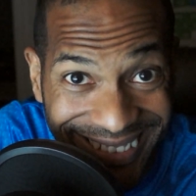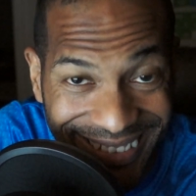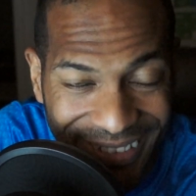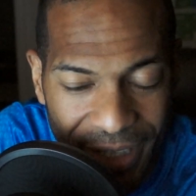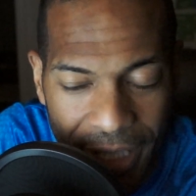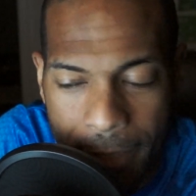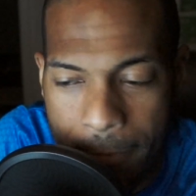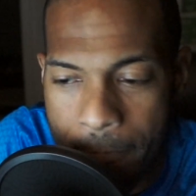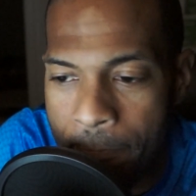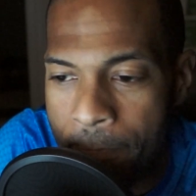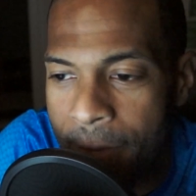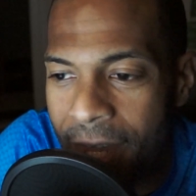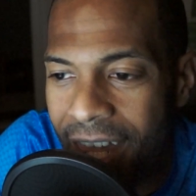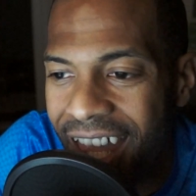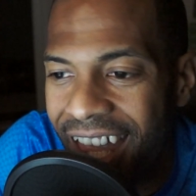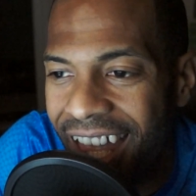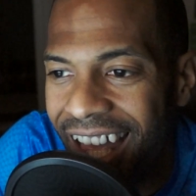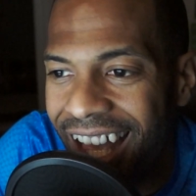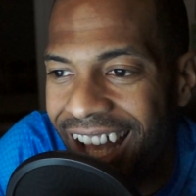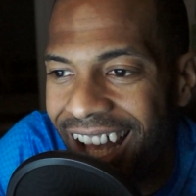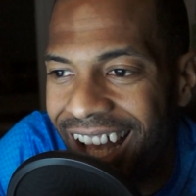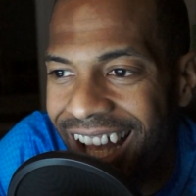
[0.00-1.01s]
Right?
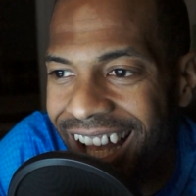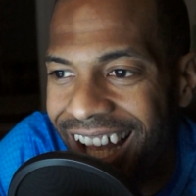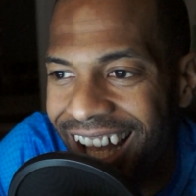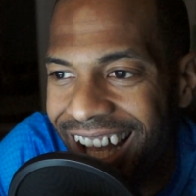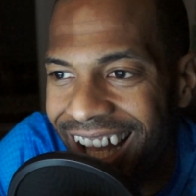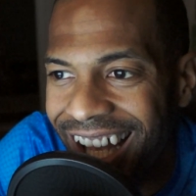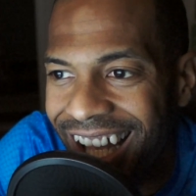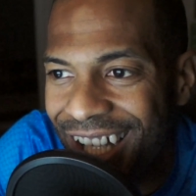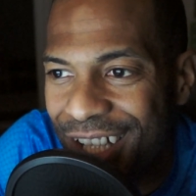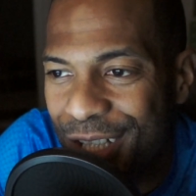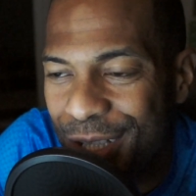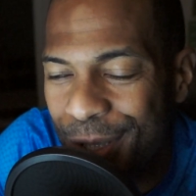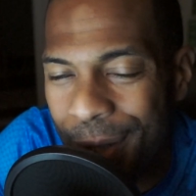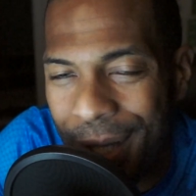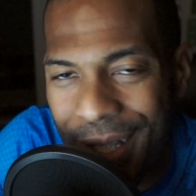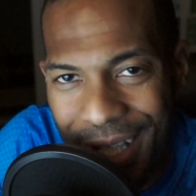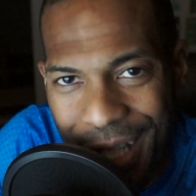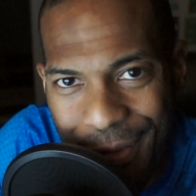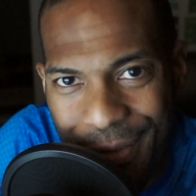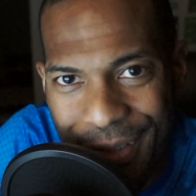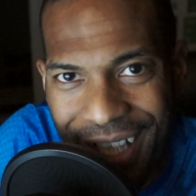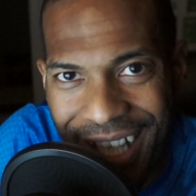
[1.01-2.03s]
So I
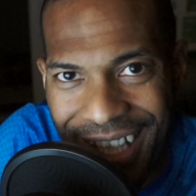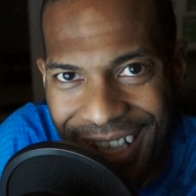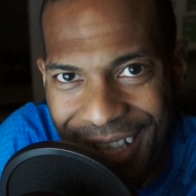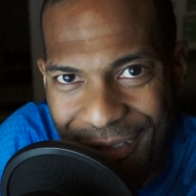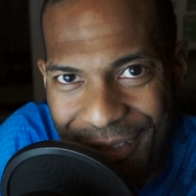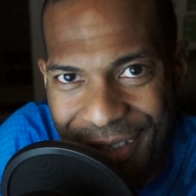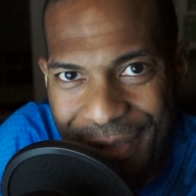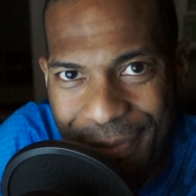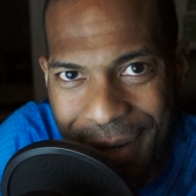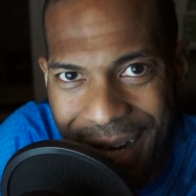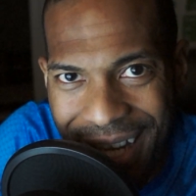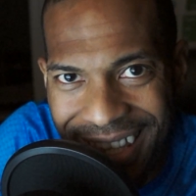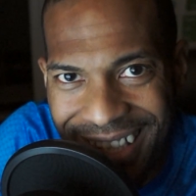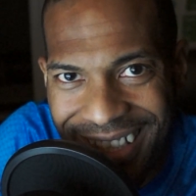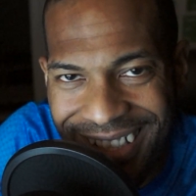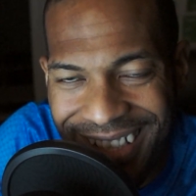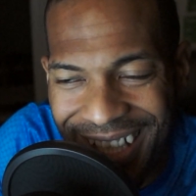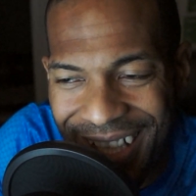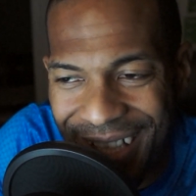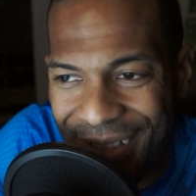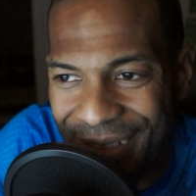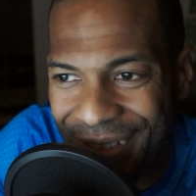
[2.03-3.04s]
love it. I love smiling
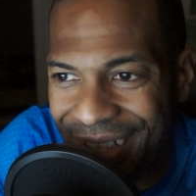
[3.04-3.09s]
now.